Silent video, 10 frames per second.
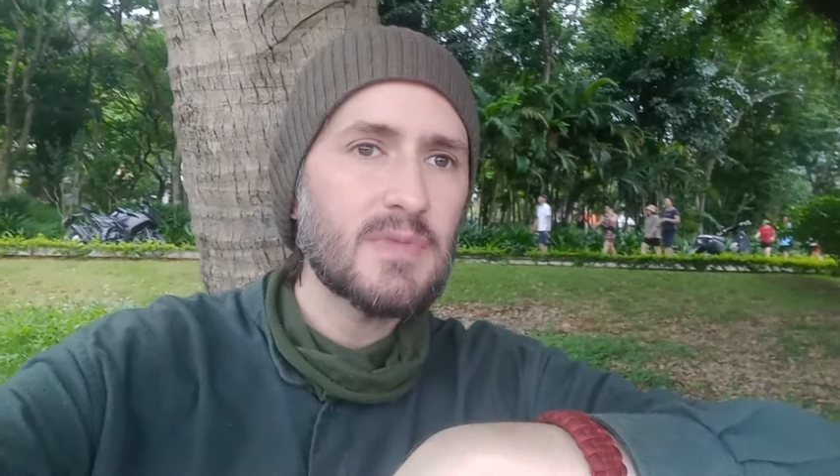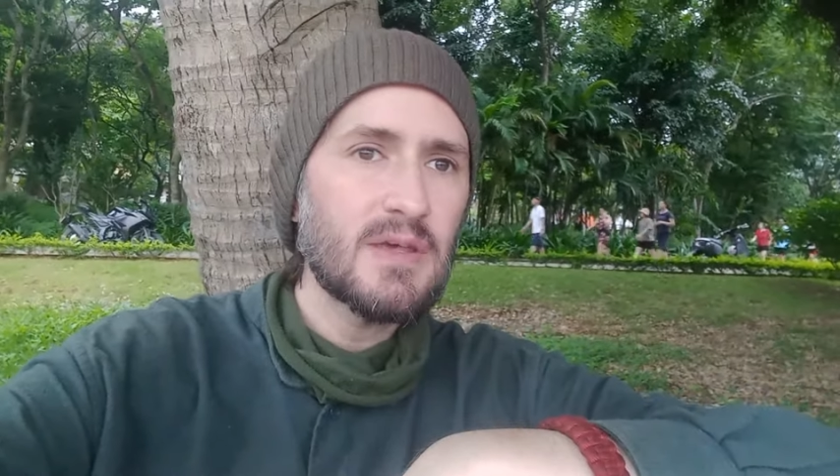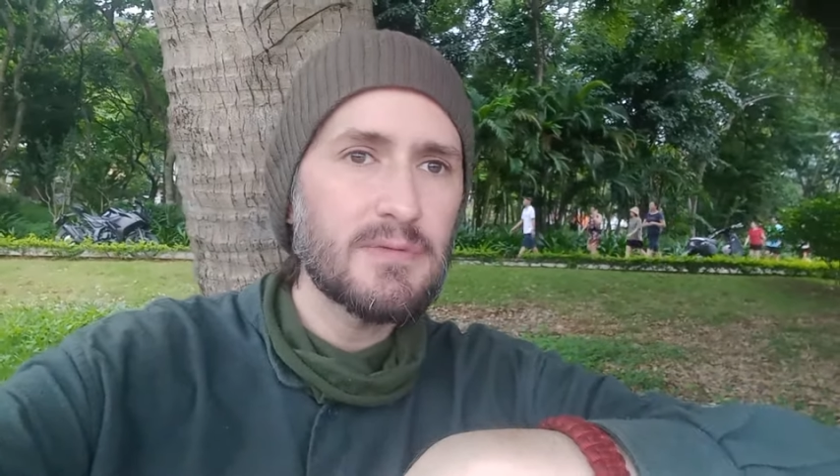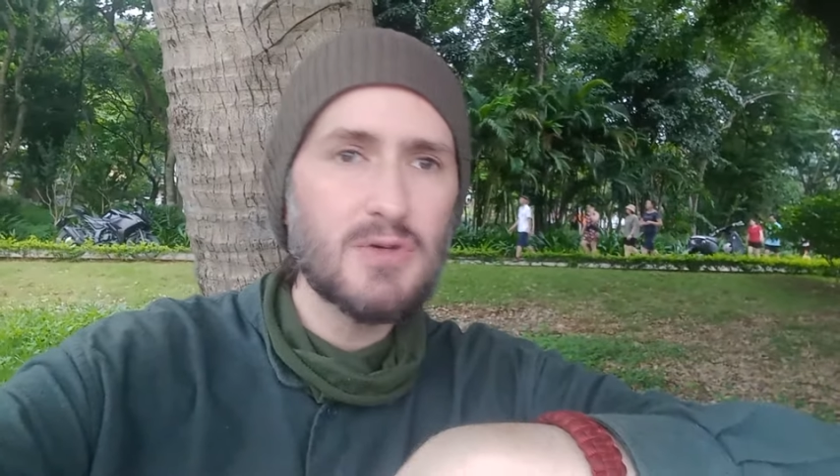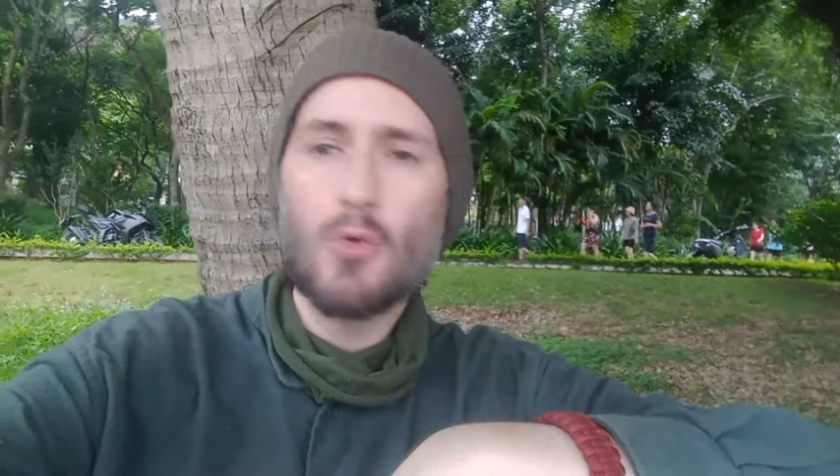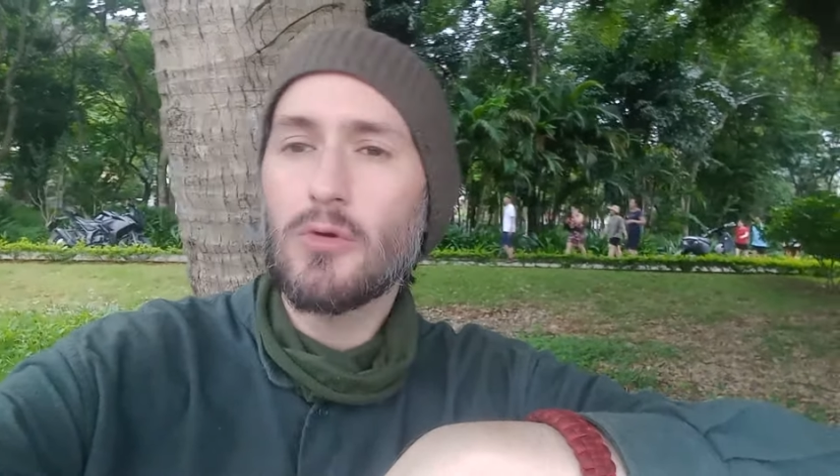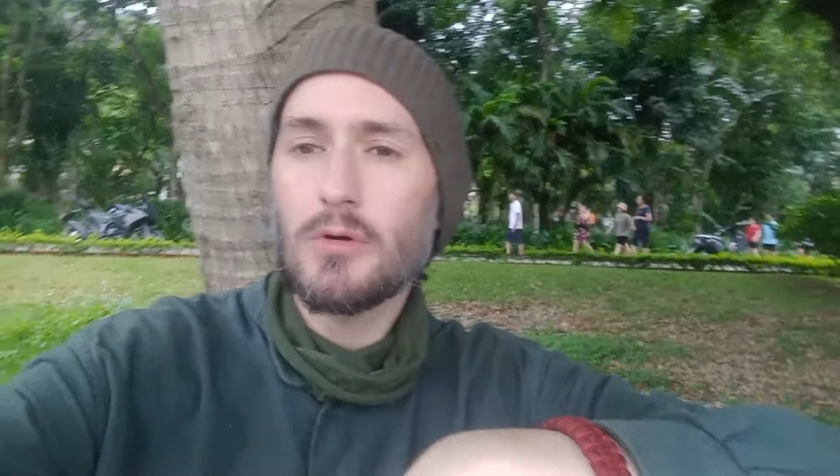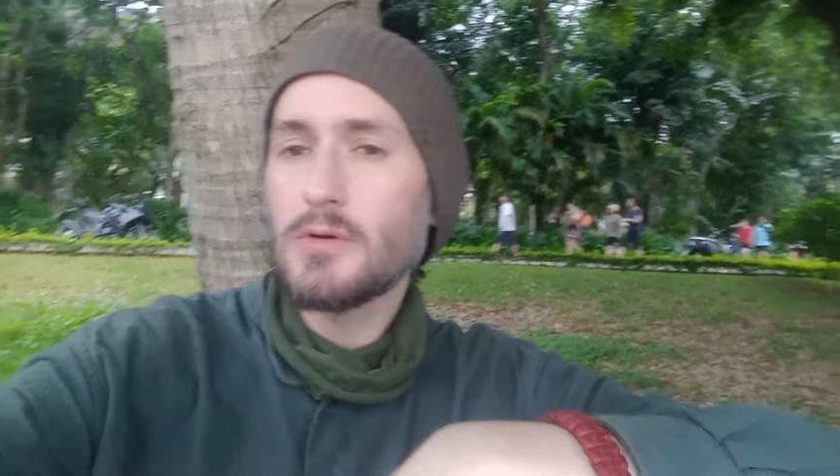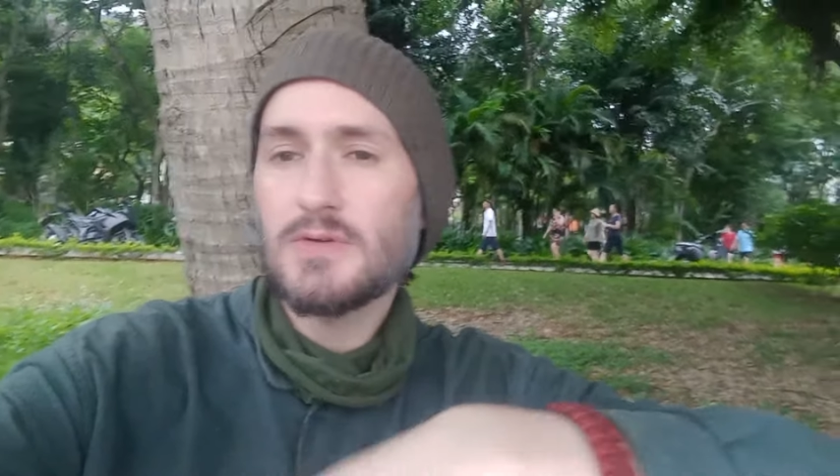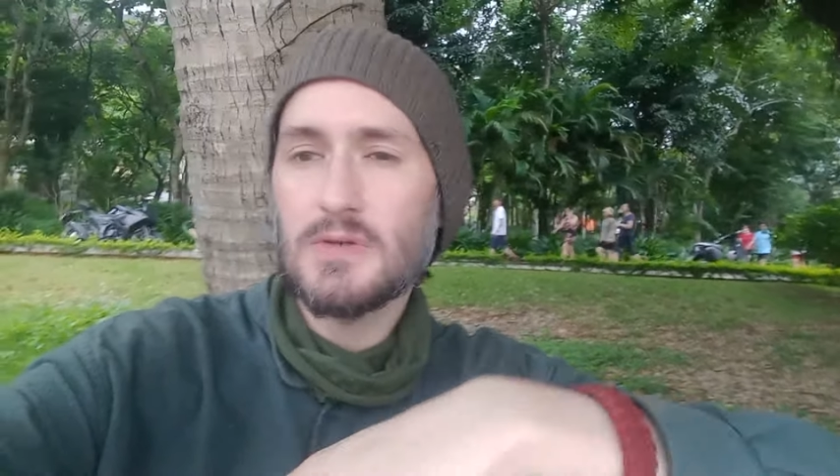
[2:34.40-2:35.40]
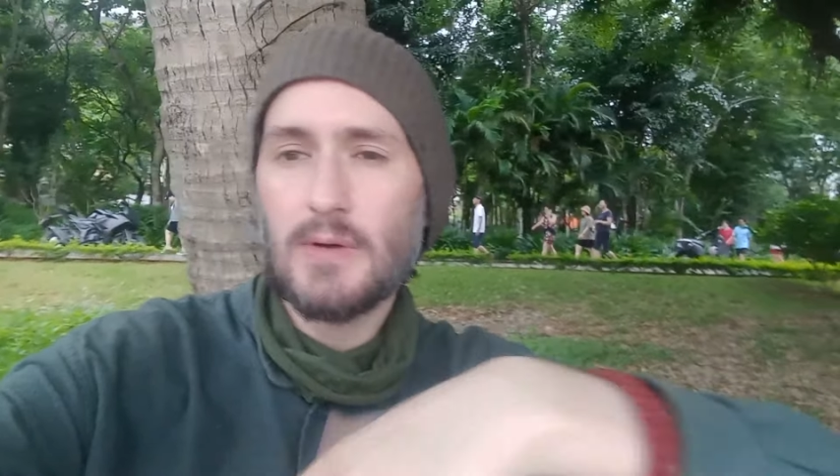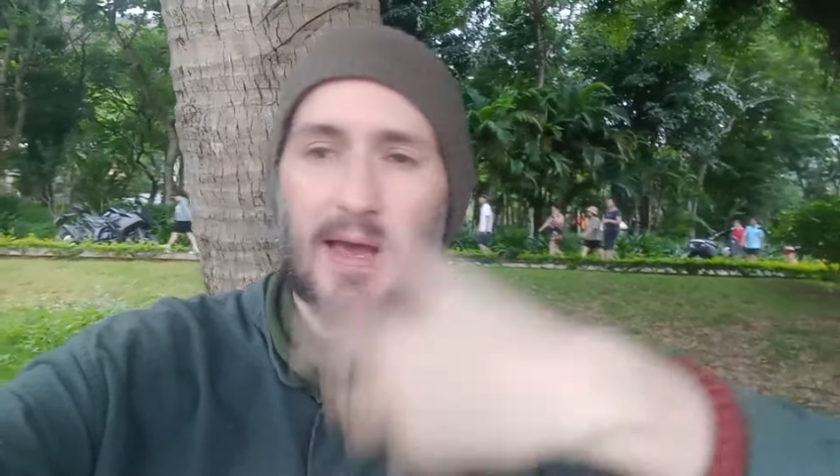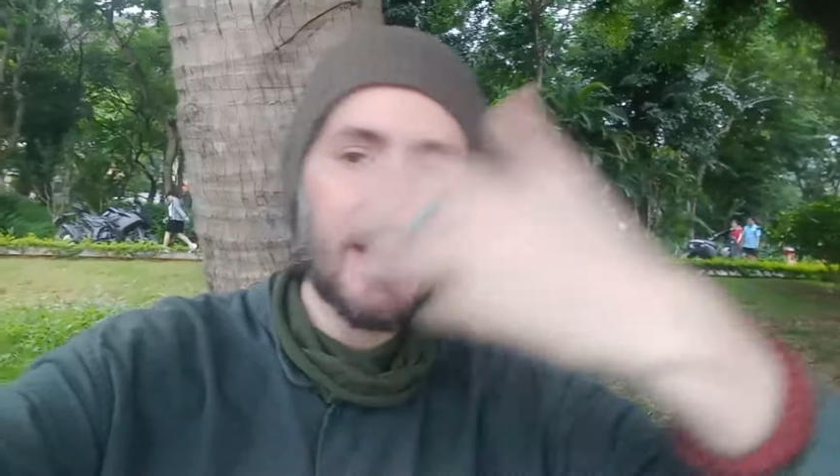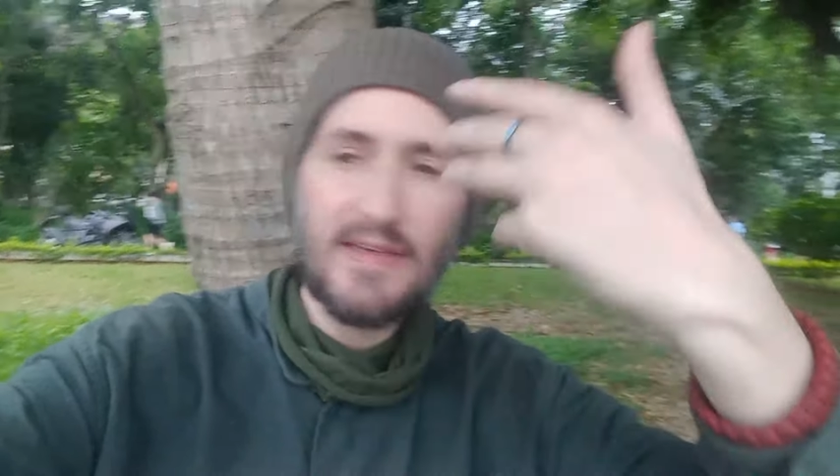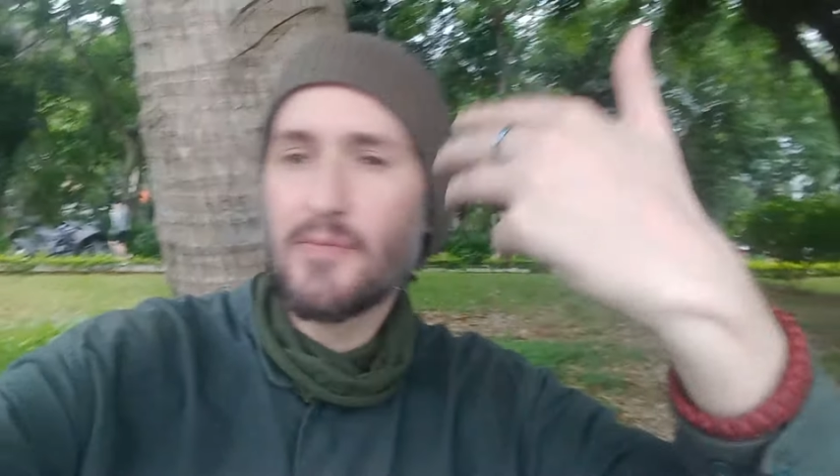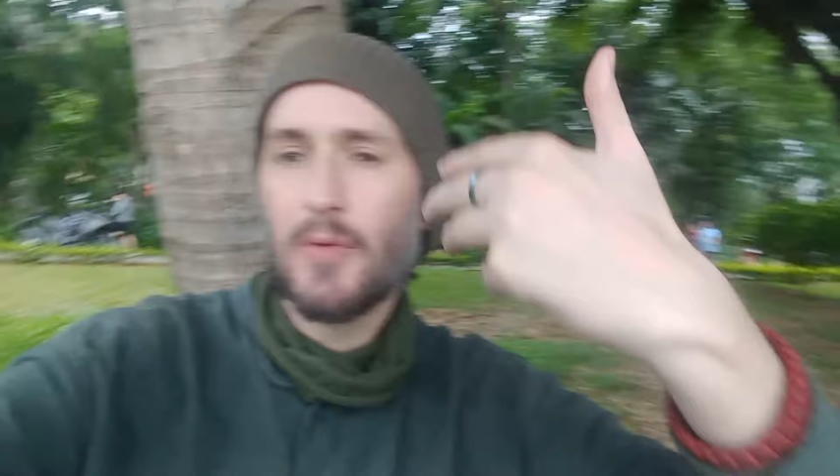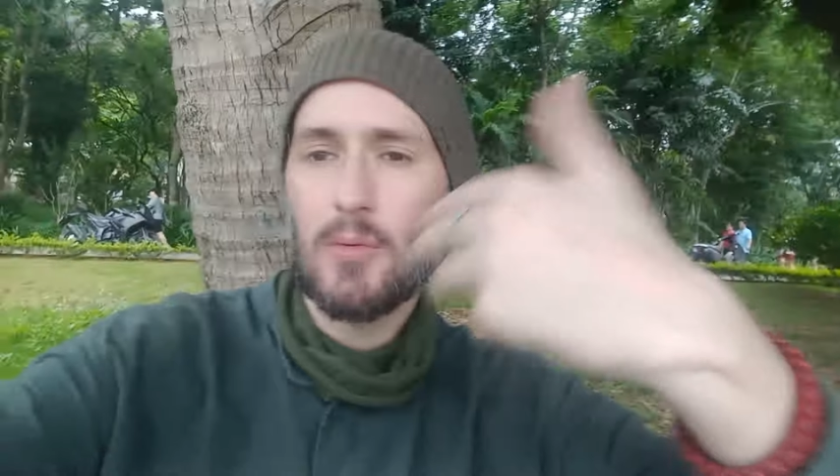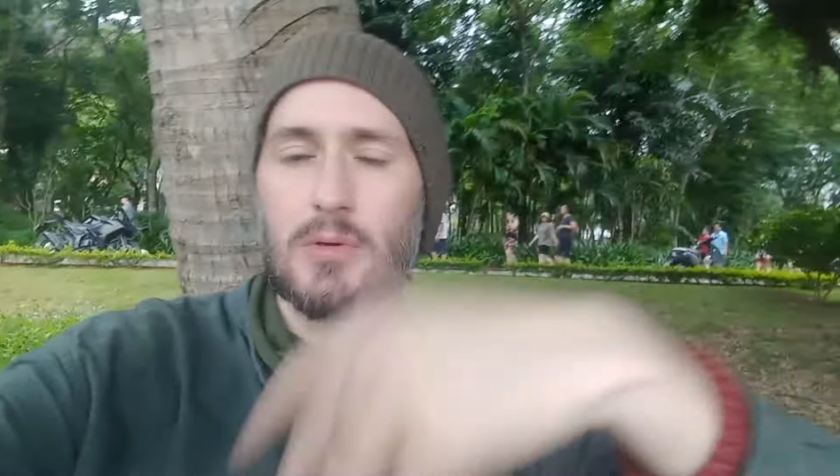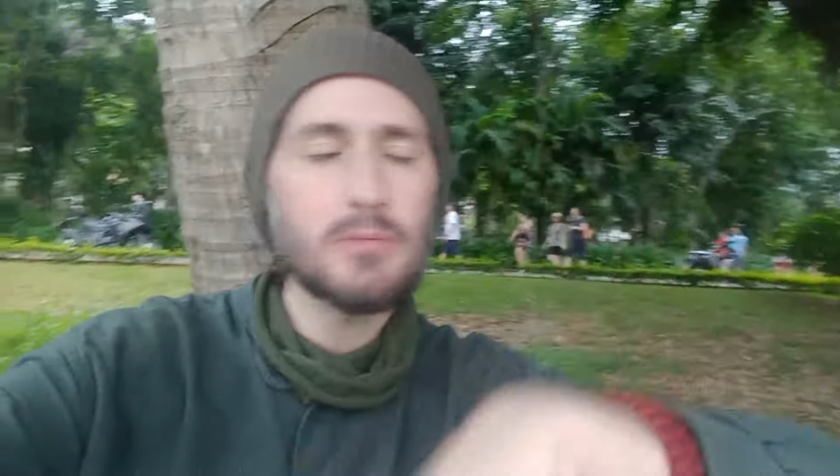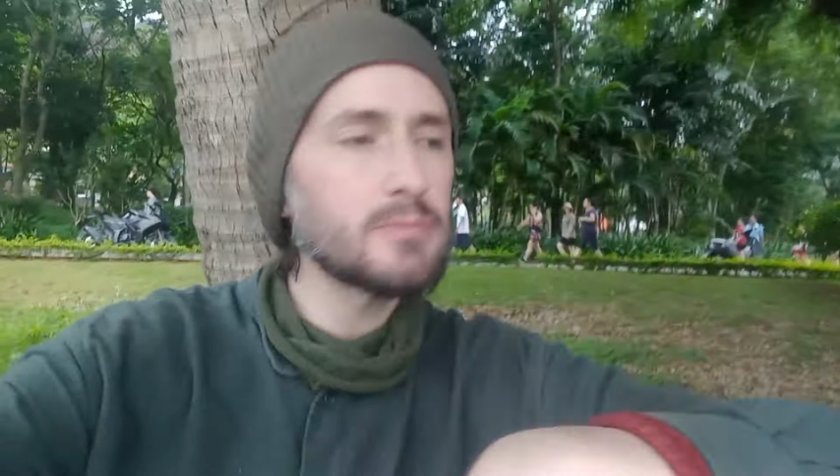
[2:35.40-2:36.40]
He was older, so I had to give him the
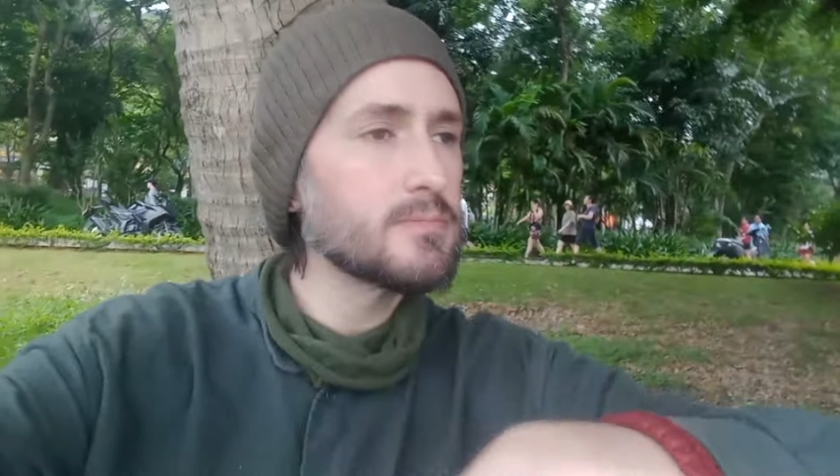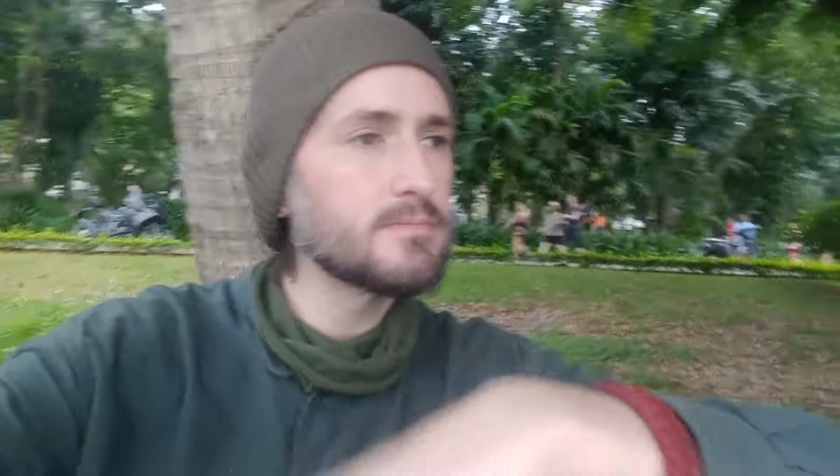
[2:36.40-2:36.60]
road.